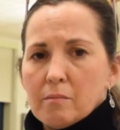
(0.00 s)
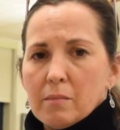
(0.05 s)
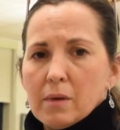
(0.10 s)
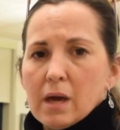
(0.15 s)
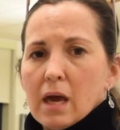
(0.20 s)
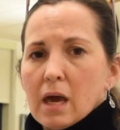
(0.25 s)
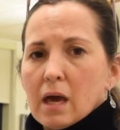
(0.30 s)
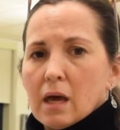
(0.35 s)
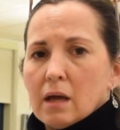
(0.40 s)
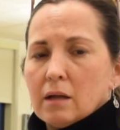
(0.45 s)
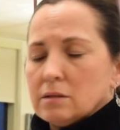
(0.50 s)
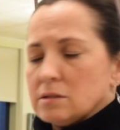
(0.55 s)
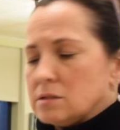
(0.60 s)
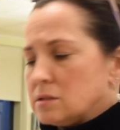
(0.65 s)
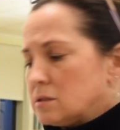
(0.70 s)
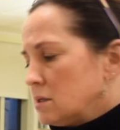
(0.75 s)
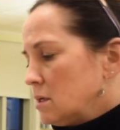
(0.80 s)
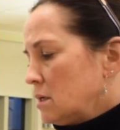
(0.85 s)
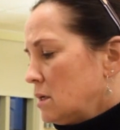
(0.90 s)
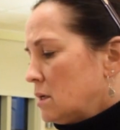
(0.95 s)
and
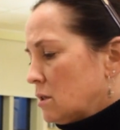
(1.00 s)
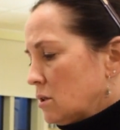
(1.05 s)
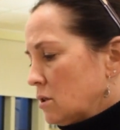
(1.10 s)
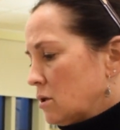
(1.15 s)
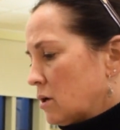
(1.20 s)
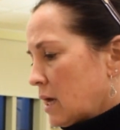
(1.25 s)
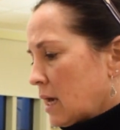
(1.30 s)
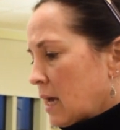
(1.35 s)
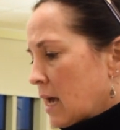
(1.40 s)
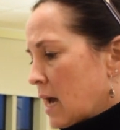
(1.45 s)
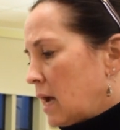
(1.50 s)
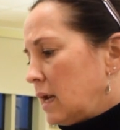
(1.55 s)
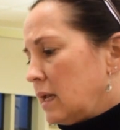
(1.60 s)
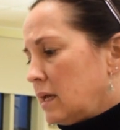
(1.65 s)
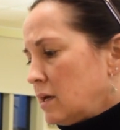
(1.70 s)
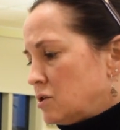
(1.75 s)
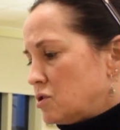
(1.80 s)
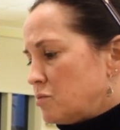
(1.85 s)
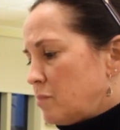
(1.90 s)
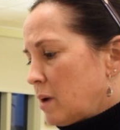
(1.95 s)
looking at
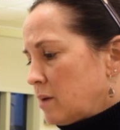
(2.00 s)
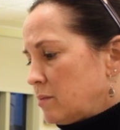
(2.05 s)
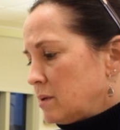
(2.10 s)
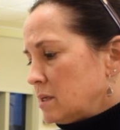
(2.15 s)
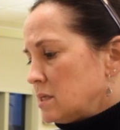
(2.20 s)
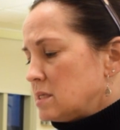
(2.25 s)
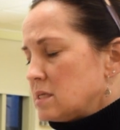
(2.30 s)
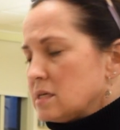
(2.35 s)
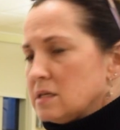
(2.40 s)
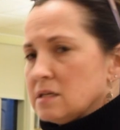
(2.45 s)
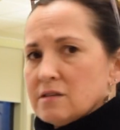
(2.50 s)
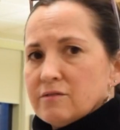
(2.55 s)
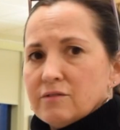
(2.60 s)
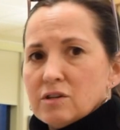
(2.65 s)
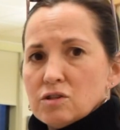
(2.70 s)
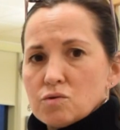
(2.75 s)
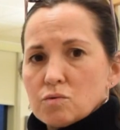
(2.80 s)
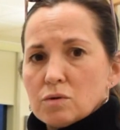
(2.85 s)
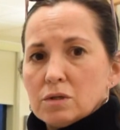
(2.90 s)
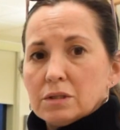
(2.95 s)
each baby's
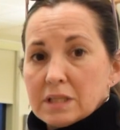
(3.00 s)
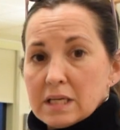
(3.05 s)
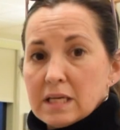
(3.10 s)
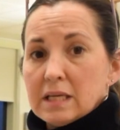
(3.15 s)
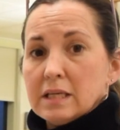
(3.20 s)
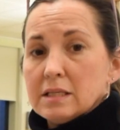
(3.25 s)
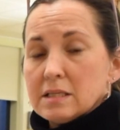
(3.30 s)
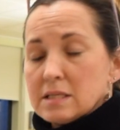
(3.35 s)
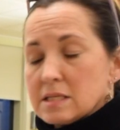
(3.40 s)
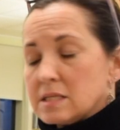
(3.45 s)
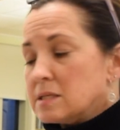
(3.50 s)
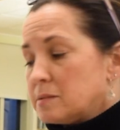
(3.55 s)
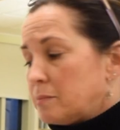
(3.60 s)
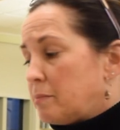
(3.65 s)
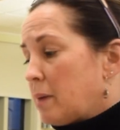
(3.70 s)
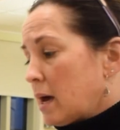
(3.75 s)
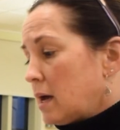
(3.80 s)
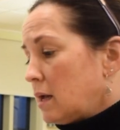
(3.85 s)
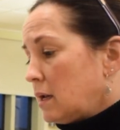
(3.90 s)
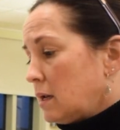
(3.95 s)
individual needs.
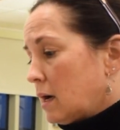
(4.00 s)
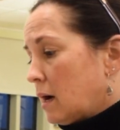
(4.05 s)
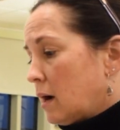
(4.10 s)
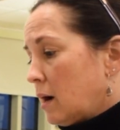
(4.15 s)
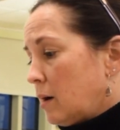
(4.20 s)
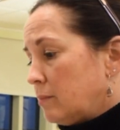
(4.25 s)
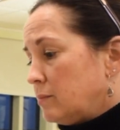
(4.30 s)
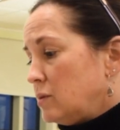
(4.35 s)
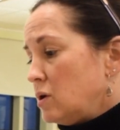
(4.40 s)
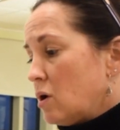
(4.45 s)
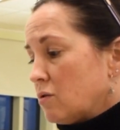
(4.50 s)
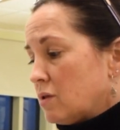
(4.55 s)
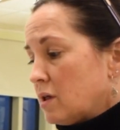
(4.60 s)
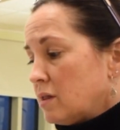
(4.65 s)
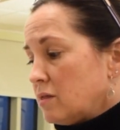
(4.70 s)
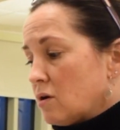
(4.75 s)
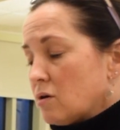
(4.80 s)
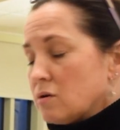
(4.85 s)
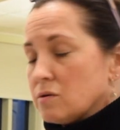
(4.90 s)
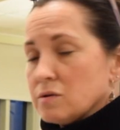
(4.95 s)
But know
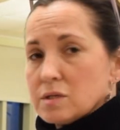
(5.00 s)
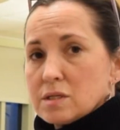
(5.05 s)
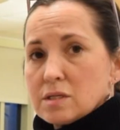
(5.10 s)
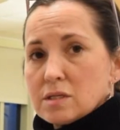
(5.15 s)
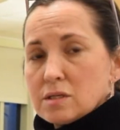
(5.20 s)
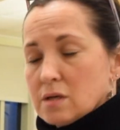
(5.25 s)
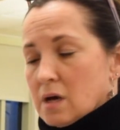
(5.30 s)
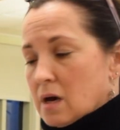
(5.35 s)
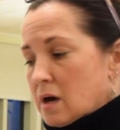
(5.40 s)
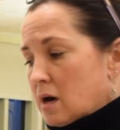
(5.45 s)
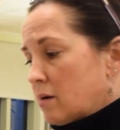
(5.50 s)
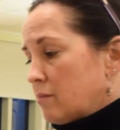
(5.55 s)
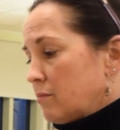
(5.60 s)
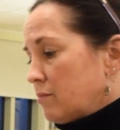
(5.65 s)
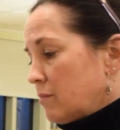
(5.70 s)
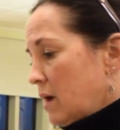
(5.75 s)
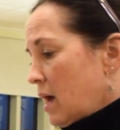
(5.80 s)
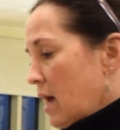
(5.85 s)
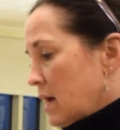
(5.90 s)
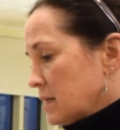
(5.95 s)
that those
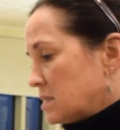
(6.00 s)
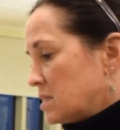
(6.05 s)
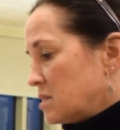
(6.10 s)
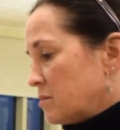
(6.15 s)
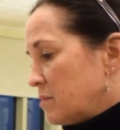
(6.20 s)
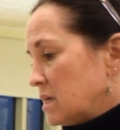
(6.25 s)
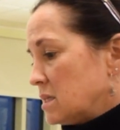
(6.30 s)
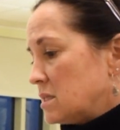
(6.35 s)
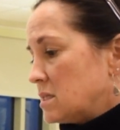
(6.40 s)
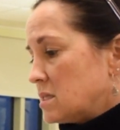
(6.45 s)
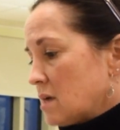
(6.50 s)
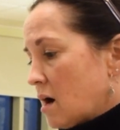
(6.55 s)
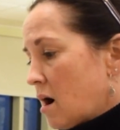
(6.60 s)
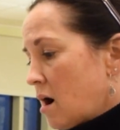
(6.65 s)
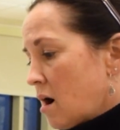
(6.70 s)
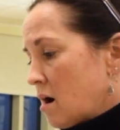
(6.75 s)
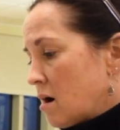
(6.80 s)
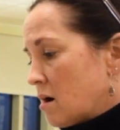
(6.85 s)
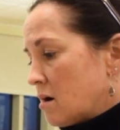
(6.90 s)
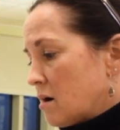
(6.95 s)
estimates
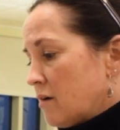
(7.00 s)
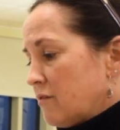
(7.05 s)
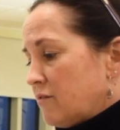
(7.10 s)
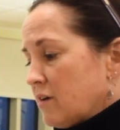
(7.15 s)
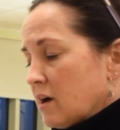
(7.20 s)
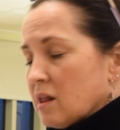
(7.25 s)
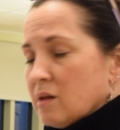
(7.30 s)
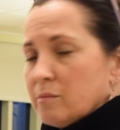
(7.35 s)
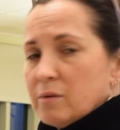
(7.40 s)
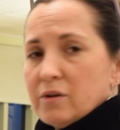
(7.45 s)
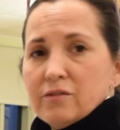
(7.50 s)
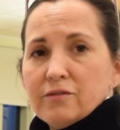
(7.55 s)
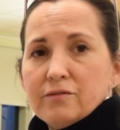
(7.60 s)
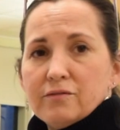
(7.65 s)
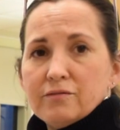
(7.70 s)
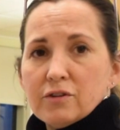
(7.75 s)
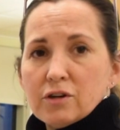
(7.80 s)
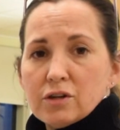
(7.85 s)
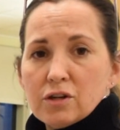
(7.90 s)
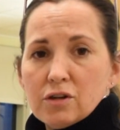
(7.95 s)
are available
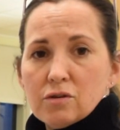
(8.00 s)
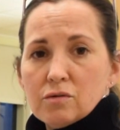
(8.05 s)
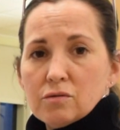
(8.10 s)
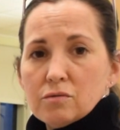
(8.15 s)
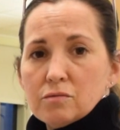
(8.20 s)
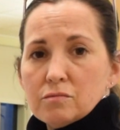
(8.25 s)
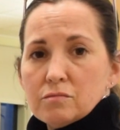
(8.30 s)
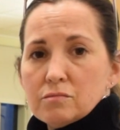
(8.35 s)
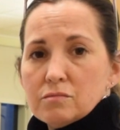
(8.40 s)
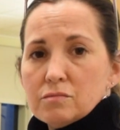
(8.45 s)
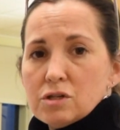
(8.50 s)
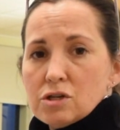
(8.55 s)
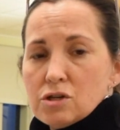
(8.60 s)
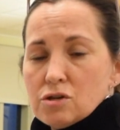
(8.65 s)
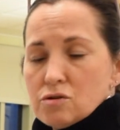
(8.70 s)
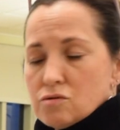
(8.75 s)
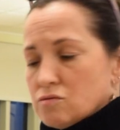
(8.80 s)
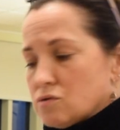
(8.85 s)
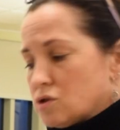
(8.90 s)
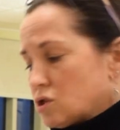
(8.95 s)
for you. to
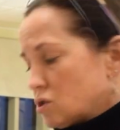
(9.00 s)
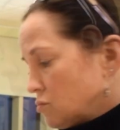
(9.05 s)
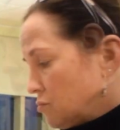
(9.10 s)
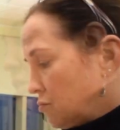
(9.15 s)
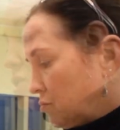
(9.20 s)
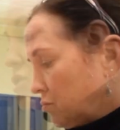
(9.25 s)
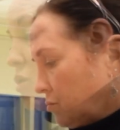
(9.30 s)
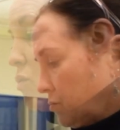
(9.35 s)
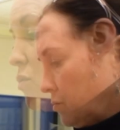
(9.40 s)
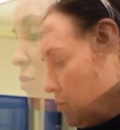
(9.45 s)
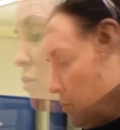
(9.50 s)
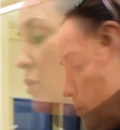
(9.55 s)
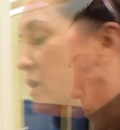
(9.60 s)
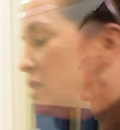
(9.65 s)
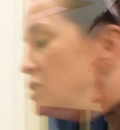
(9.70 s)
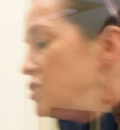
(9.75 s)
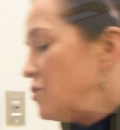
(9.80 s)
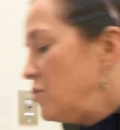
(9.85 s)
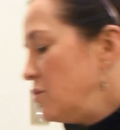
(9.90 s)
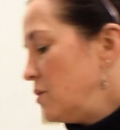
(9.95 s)
use. We
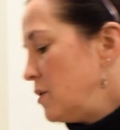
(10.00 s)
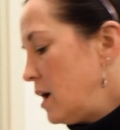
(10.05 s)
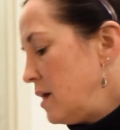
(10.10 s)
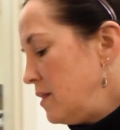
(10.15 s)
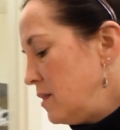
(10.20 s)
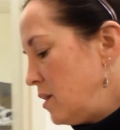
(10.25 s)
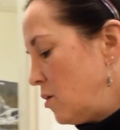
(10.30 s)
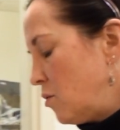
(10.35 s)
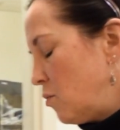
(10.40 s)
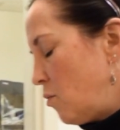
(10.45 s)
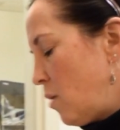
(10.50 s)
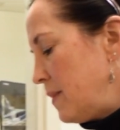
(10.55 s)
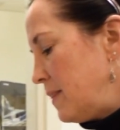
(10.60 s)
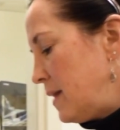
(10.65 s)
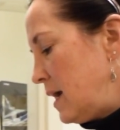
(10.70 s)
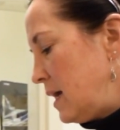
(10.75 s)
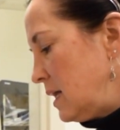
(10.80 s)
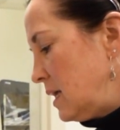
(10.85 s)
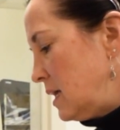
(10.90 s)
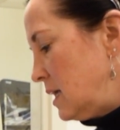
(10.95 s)
do, the one
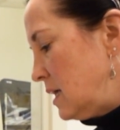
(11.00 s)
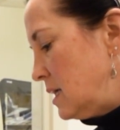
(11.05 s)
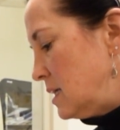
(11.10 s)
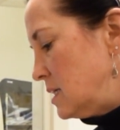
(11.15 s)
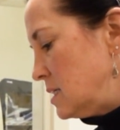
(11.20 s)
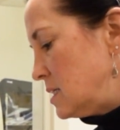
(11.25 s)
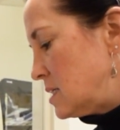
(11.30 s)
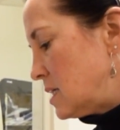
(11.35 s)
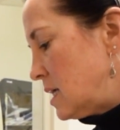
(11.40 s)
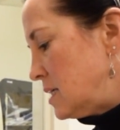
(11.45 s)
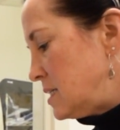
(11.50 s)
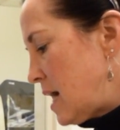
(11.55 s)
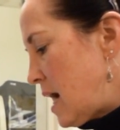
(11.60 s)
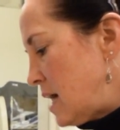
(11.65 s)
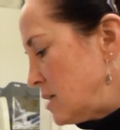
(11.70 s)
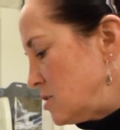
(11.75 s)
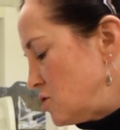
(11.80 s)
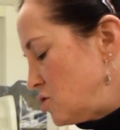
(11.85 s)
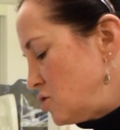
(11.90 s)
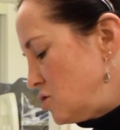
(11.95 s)
that is
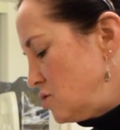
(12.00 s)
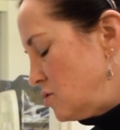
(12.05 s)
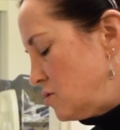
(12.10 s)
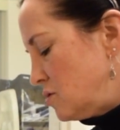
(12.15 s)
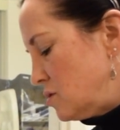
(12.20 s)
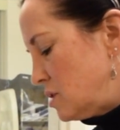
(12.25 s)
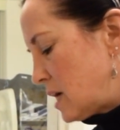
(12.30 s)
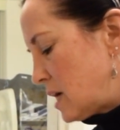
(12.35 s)
attached to the